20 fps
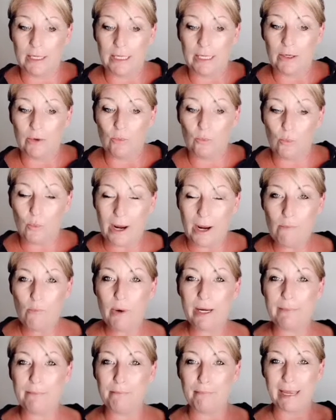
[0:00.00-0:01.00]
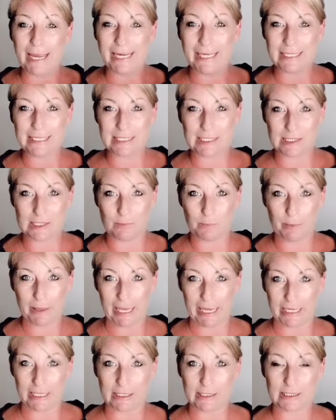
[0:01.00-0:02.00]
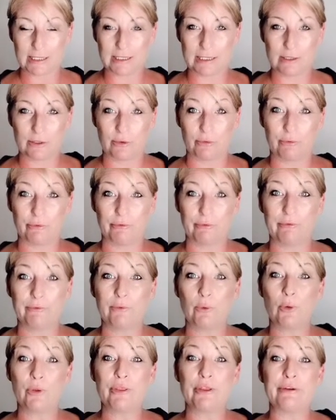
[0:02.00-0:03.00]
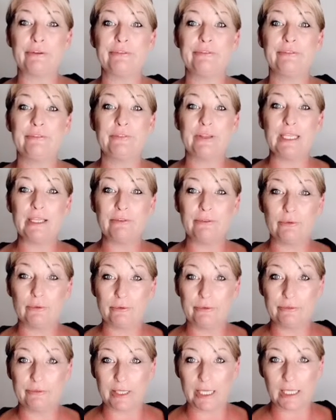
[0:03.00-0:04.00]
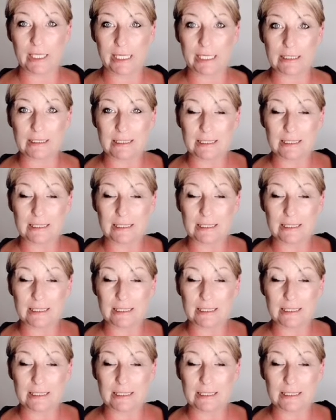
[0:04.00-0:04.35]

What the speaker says: When we make space for the fearful feelings,